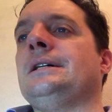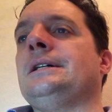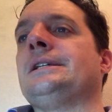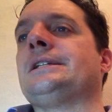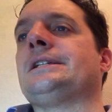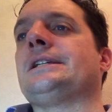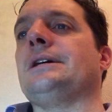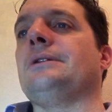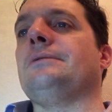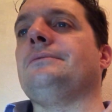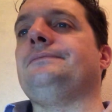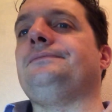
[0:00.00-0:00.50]

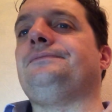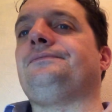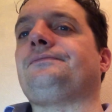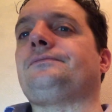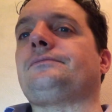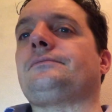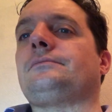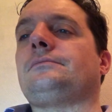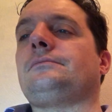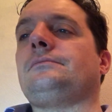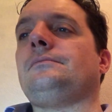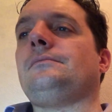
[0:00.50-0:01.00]
So
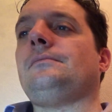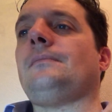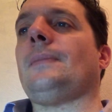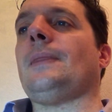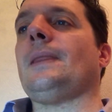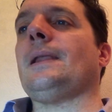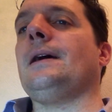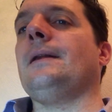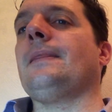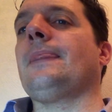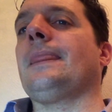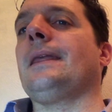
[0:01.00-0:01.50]

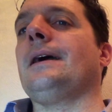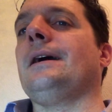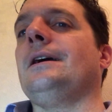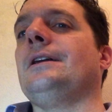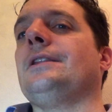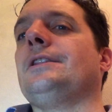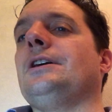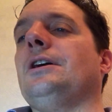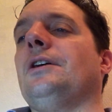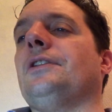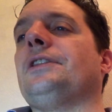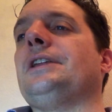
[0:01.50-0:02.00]
uh,
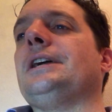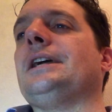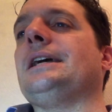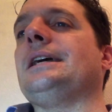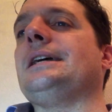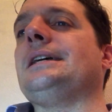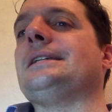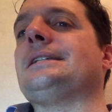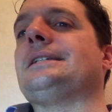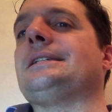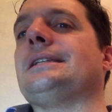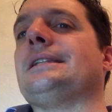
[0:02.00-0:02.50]
the odd thing
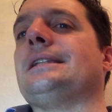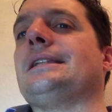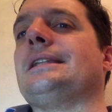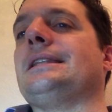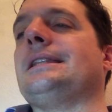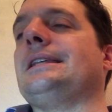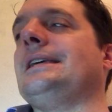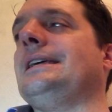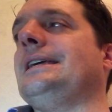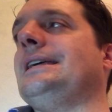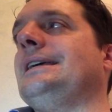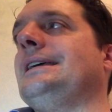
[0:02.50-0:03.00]
is,
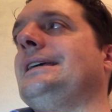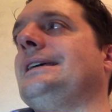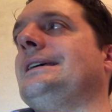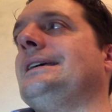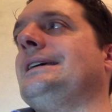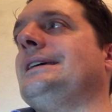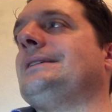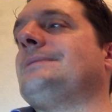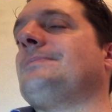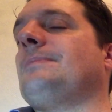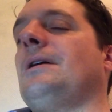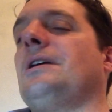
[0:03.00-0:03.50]
the
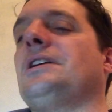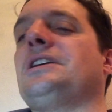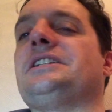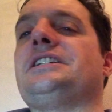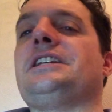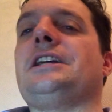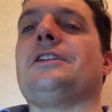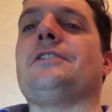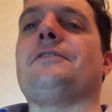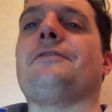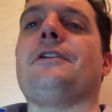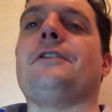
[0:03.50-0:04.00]
his party's
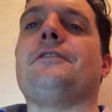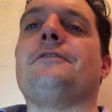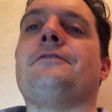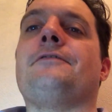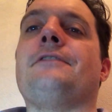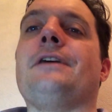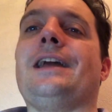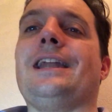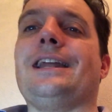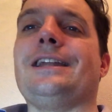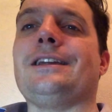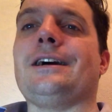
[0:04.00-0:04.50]
share of the vote
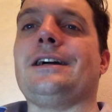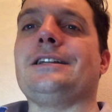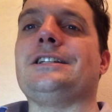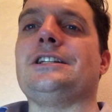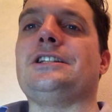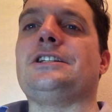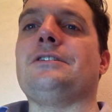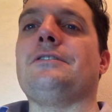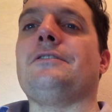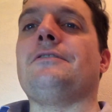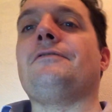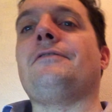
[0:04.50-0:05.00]
fell in
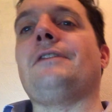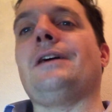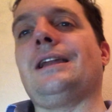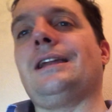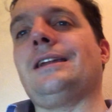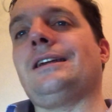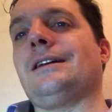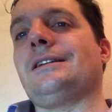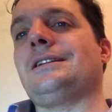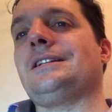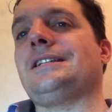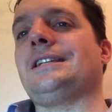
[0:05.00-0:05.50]
92 and fell in
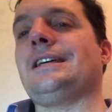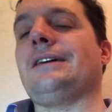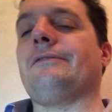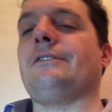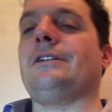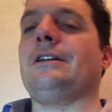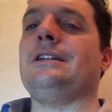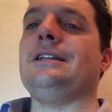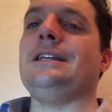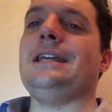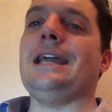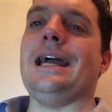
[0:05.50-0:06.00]

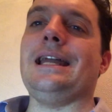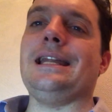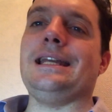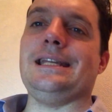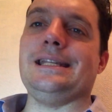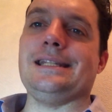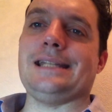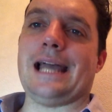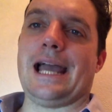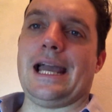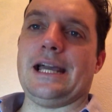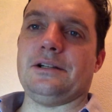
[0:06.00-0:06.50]
97, and yet
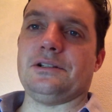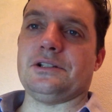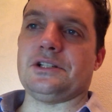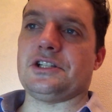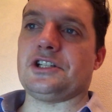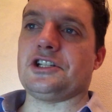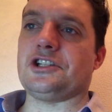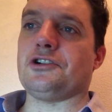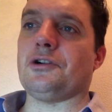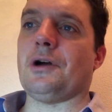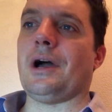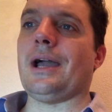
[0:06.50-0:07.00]
he's hailed
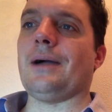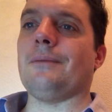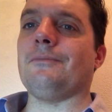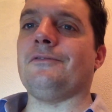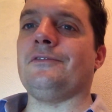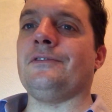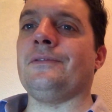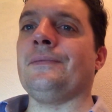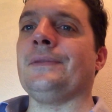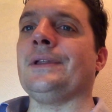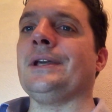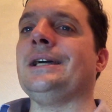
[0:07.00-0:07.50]
as a
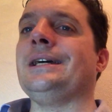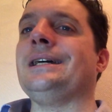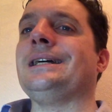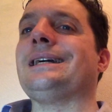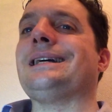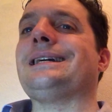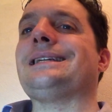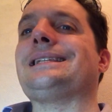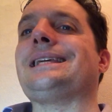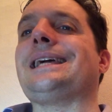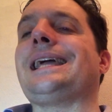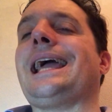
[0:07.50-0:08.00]
triumph
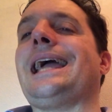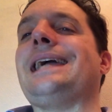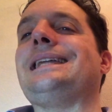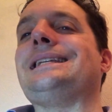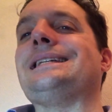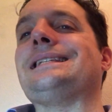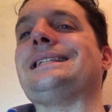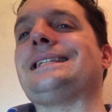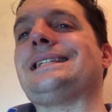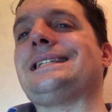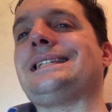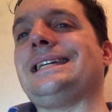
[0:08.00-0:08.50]
because they gained
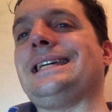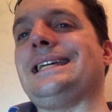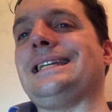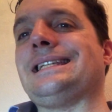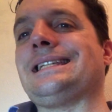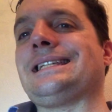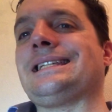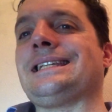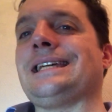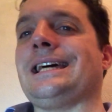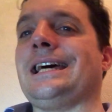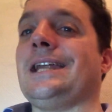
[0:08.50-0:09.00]
in
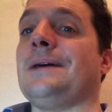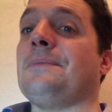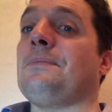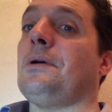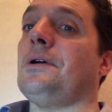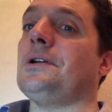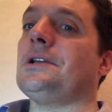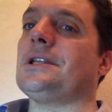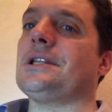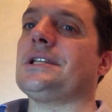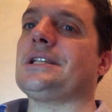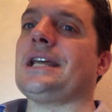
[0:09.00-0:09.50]
seats. And I
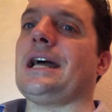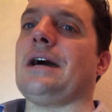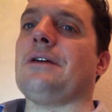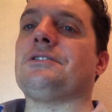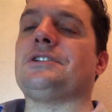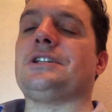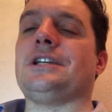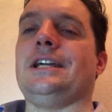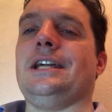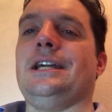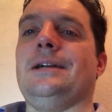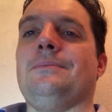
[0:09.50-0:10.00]
pointed this out
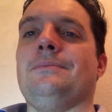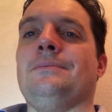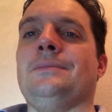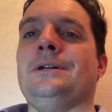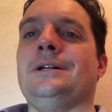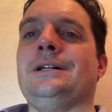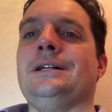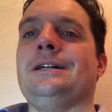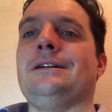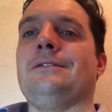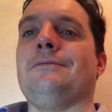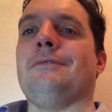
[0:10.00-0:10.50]
to him
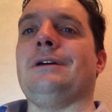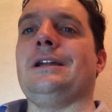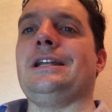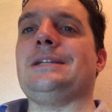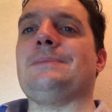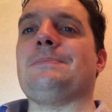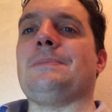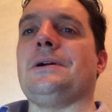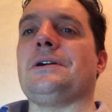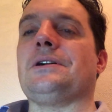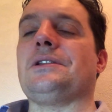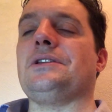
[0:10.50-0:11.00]
when he
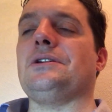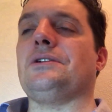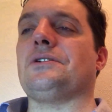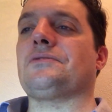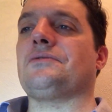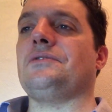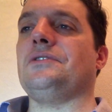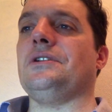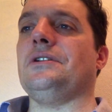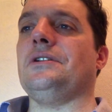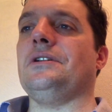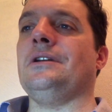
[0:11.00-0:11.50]
spoke at the
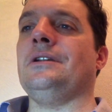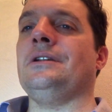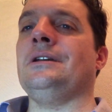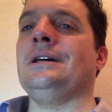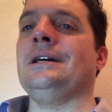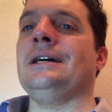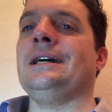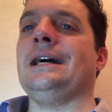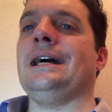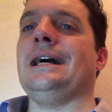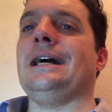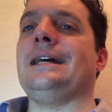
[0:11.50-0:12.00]
Oxford Union,
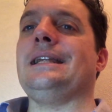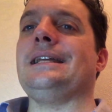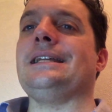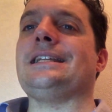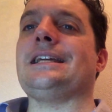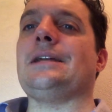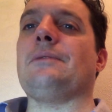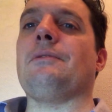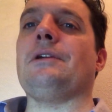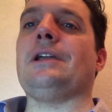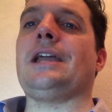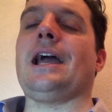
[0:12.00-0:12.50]
and he
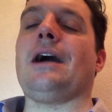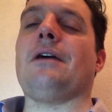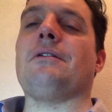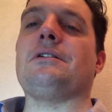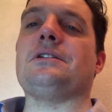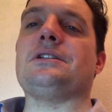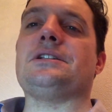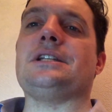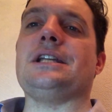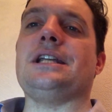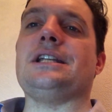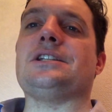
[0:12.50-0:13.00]
said, We count
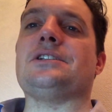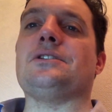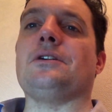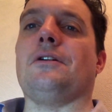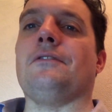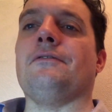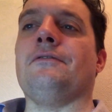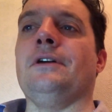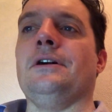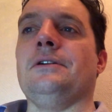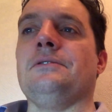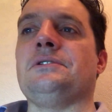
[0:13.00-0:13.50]
at seats,
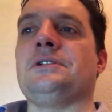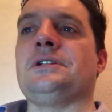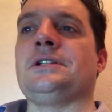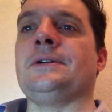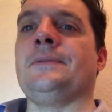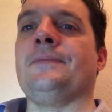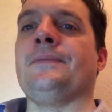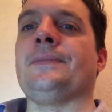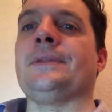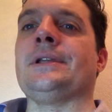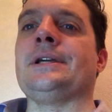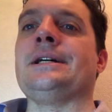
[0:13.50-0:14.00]
not votes.
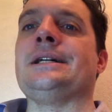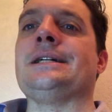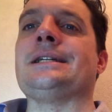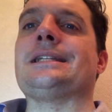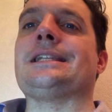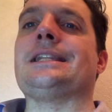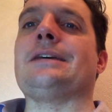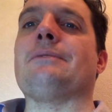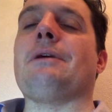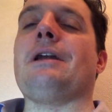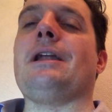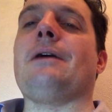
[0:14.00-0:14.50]

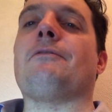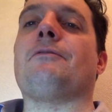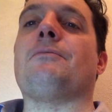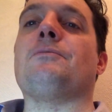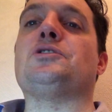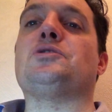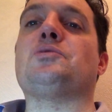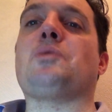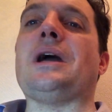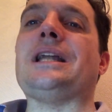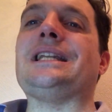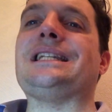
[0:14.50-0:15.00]
So they went up
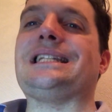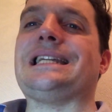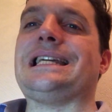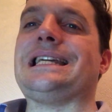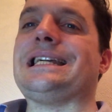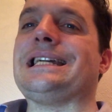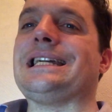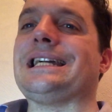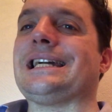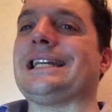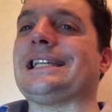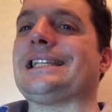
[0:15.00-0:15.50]
from
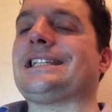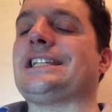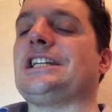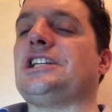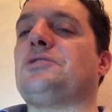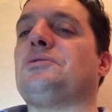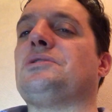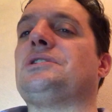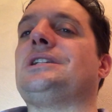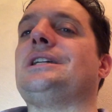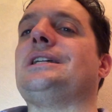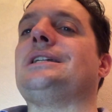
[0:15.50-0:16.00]
20
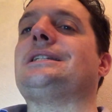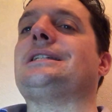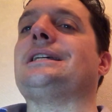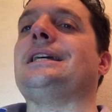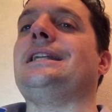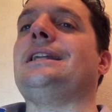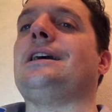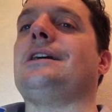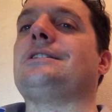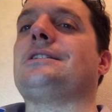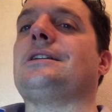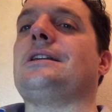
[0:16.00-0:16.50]
constituencies
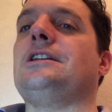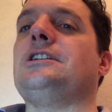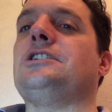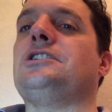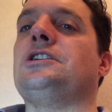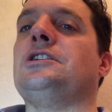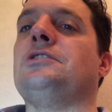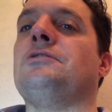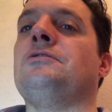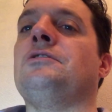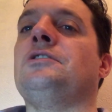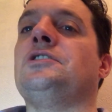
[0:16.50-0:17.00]
in
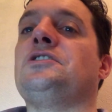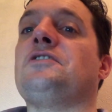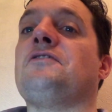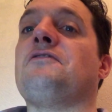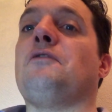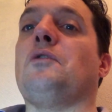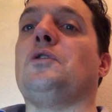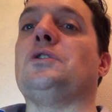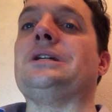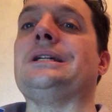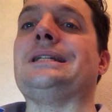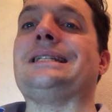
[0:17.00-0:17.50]
1992 to
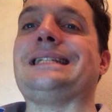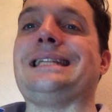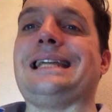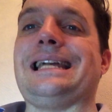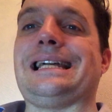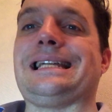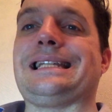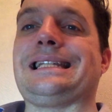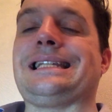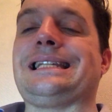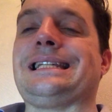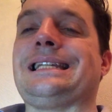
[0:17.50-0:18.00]

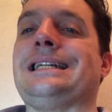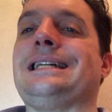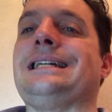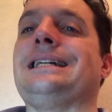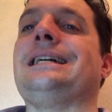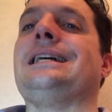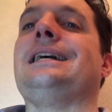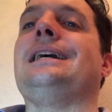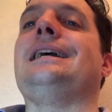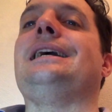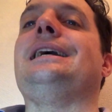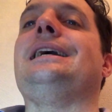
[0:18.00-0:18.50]
46
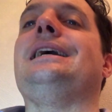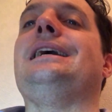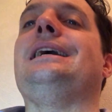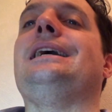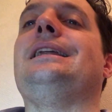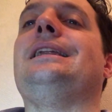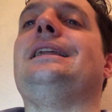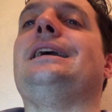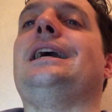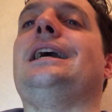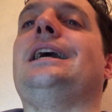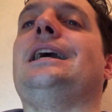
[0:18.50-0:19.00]

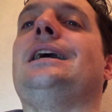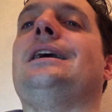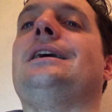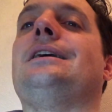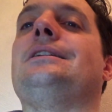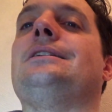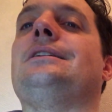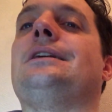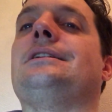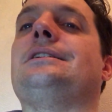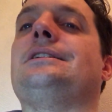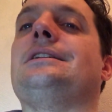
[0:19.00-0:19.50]
in uh,
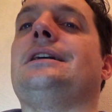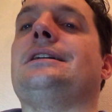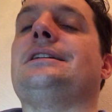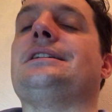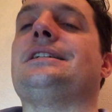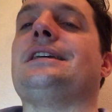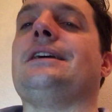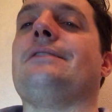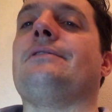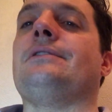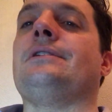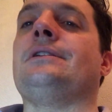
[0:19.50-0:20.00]

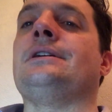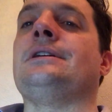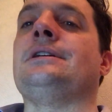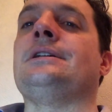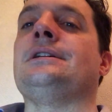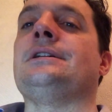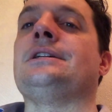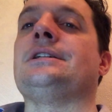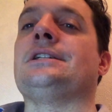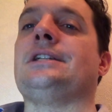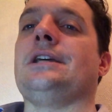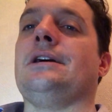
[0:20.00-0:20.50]
1997.
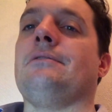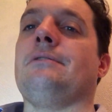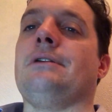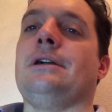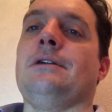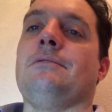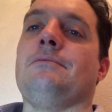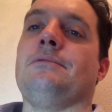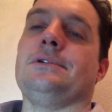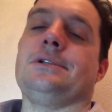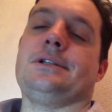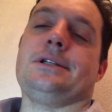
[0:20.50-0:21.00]
So
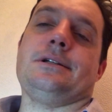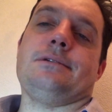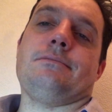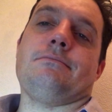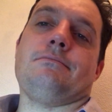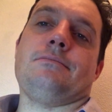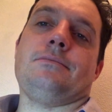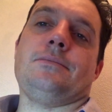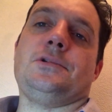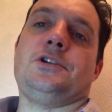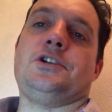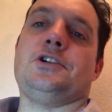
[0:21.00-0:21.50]
it was a
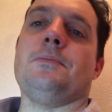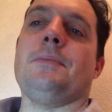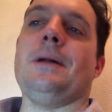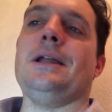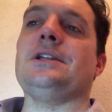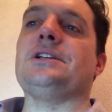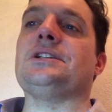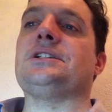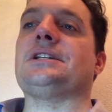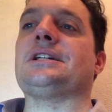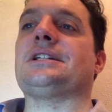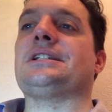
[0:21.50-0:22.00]

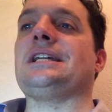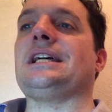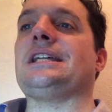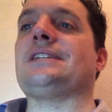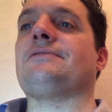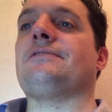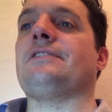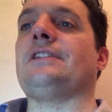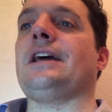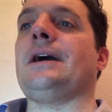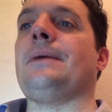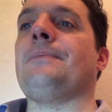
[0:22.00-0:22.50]
tremendous
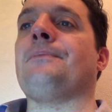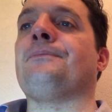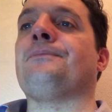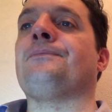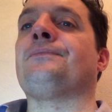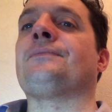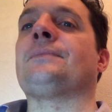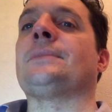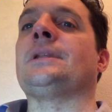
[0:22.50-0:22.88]
success for them.